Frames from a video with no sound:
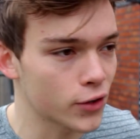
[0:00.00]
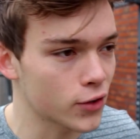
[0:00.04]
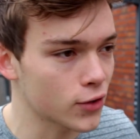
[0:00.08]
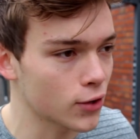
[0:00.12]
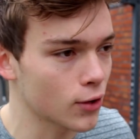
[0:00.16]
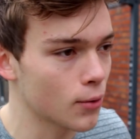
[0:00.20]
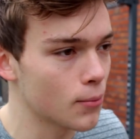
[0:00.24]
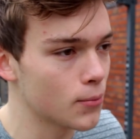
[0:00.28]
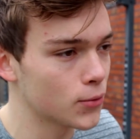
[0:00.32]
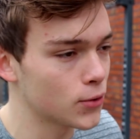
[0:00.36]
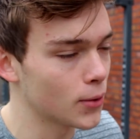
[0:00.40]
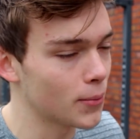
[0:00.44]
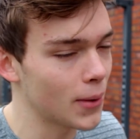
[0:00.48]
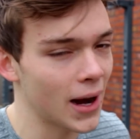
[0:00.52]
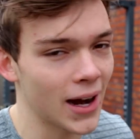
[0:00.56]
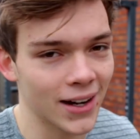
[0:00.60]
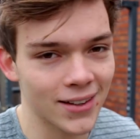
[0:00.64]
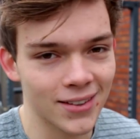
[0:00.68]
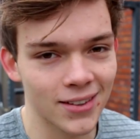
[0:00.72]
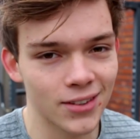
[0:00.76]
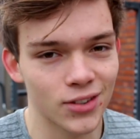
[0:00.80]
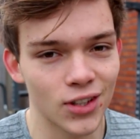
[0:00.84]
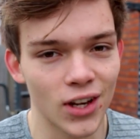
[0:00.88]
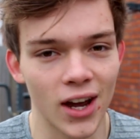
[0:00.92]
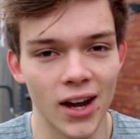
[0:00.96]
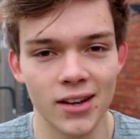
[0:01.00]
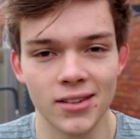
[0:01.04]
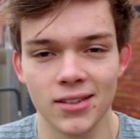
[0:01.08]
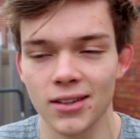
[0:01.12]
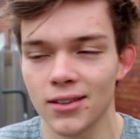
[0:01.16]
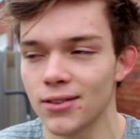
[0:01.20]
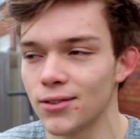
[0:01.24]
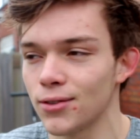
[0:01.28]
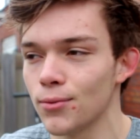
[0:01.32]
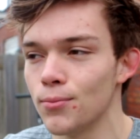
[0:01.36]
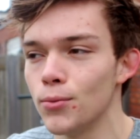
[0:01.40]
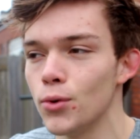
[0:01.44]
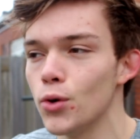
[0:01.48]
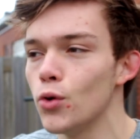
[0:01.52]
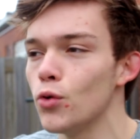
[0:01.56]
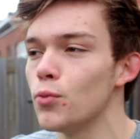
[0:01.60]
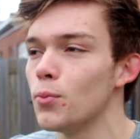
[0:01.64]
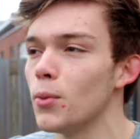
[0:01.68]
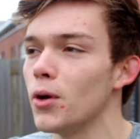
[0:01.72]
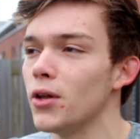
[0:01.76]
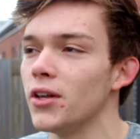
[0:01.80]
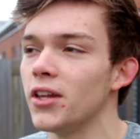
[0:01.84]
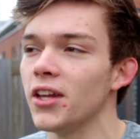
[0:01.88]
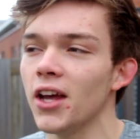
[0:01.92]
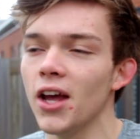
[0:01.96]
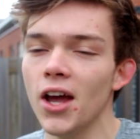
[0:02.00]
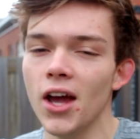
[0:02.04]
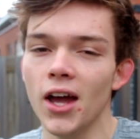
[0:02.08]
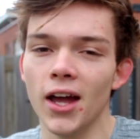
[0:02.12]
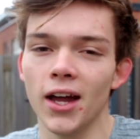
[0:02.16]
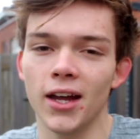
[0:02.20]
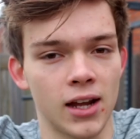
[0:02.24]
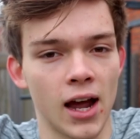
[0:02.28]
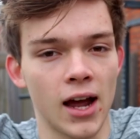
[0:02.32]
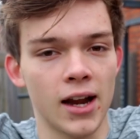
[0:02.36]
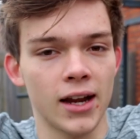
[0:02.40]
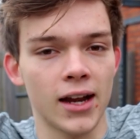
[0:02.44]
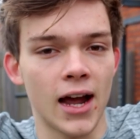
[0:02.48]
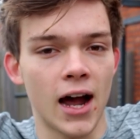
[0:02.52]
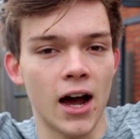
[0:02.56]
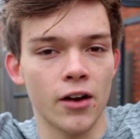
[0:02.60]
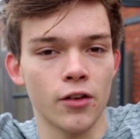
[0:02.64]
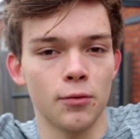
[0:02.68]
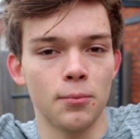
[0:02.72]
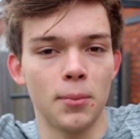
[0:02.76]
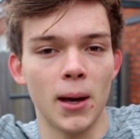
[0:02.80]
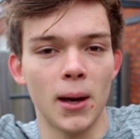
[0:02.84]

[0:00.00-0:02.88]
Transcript: some some exercising, some movement, getting out of